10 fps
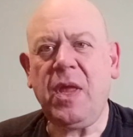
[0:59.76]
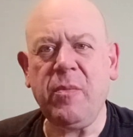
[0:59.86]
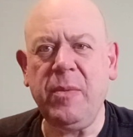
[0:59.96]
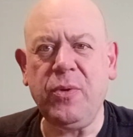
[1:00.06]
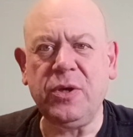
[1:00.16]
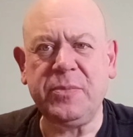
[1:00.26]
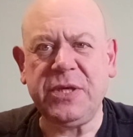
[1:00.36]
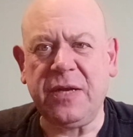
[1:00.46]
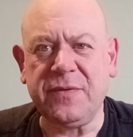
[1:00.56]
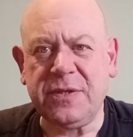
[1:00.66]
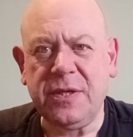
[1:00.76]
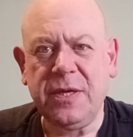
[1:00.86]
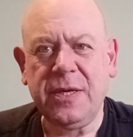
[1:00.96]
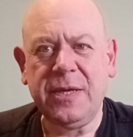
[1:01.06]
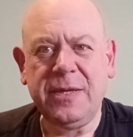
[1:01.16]
been putting up shows
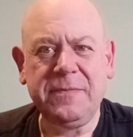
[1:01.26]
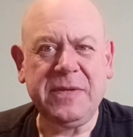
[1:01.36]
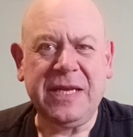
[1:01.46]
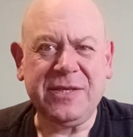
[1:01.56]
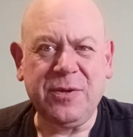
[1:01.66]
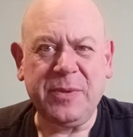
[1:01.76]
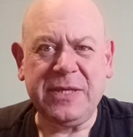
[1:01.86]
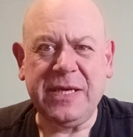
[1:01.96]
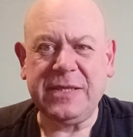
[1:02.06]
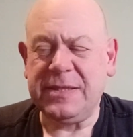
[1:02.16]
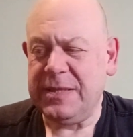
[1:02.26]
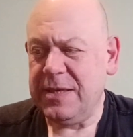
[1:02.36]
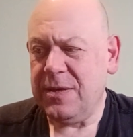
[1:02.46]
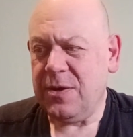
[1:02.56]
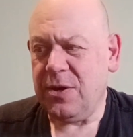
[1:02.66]
the last couple of days,
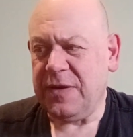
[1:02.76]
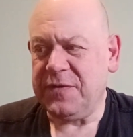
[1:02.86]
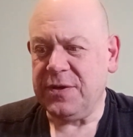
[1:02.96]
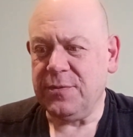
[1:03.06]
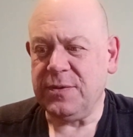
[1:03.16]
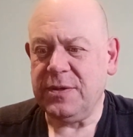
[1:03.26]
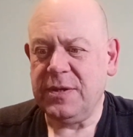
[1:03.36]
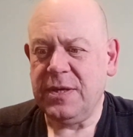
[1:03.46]
all afternoon.